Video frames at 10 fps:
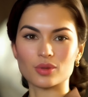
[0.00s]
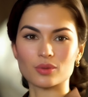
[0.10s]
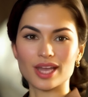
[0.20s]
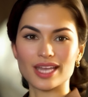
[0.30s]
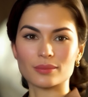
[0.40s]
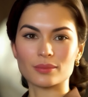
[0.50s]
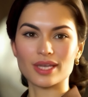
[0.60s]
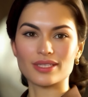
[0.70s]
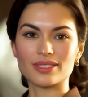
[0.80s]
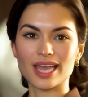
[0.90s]
The rain
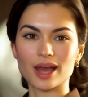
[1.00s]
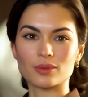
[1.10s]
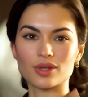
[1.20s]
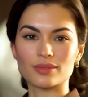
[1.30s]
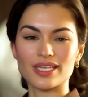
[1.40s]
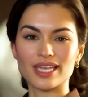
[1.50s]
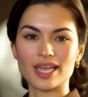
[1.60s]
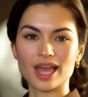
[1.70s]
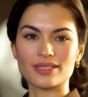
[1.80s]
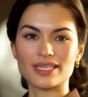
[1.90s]
beats down on the
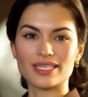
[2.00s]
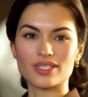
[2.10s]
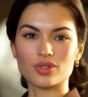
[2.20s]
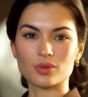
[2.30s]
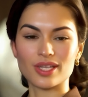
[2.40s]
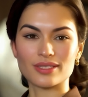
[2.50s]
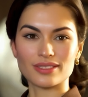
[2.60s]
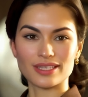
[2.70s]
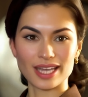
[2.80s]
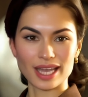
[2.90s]
neon-lit
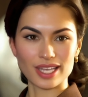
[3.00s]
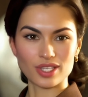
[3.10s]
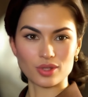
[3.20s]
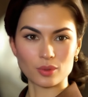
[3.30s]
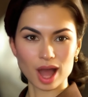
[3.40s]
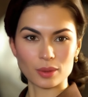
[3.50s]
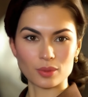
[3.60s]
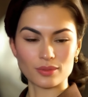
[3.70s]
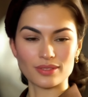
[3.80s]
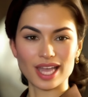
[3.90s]
streets, each drop
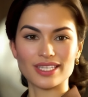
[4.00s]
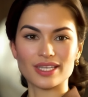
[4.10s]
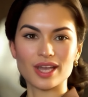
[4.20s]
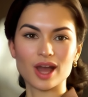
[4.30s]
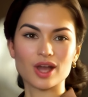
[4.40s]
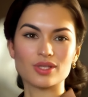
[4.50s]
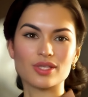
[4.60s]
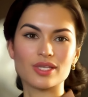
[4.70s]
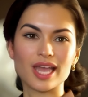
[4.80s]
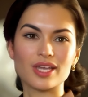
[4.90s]
reflecting the
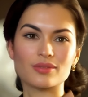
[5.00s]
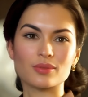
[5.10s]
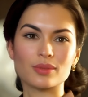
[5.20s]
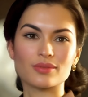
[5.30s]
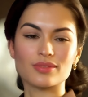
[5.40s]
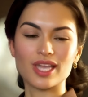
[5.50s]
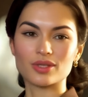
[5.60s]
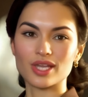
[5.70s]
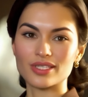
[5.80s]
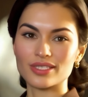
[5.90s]
harsh light from the
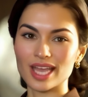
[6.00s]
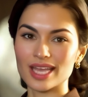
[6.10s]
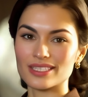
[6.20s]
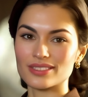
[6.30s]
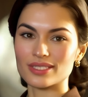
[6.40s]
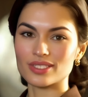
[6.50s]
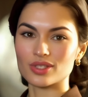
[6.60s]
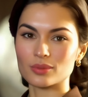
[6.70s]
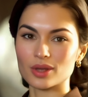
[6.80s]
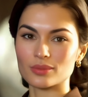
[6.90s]
flickering signs that
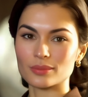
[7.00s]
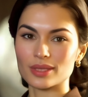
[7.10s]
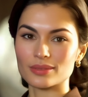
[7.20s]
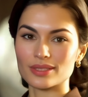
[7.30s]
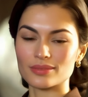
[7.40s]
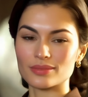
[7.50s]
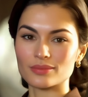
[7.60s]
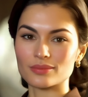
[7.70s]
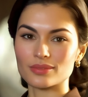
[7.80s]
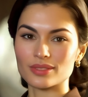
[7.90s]
surround me.
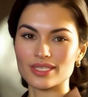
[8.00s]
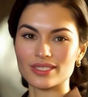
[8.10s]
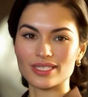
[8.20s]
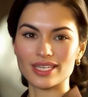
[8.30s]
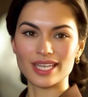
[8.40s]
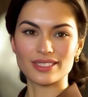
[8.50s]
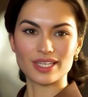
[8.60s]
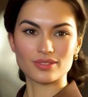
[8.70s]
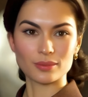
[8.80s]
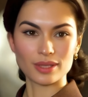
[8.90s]
This city has
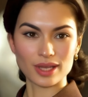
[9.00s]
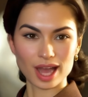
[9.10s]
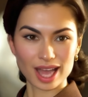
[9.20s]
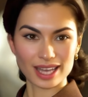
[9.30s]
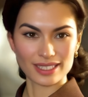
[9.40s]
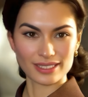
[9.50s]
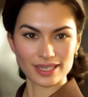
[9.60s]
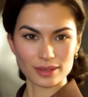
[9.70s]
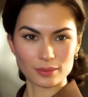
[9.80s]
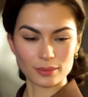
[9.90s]
never been kind,
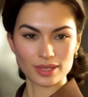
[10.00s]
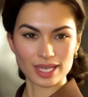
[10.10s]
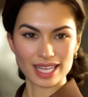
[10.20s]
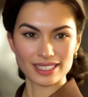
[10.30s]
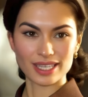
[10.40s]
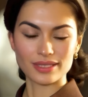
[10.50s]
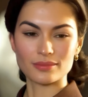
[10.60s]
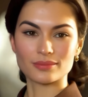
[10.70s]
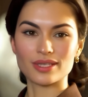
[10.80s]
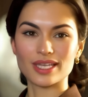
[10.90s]
but lately
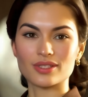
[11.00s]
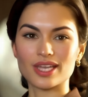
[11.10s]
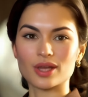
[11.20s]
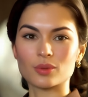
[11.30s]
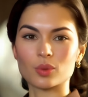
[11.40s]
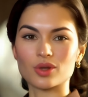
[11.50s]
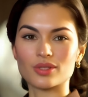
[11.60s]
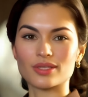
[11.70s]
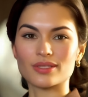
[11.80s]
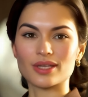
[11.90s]
it's gotten
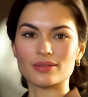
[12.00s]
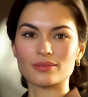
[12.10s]
worse.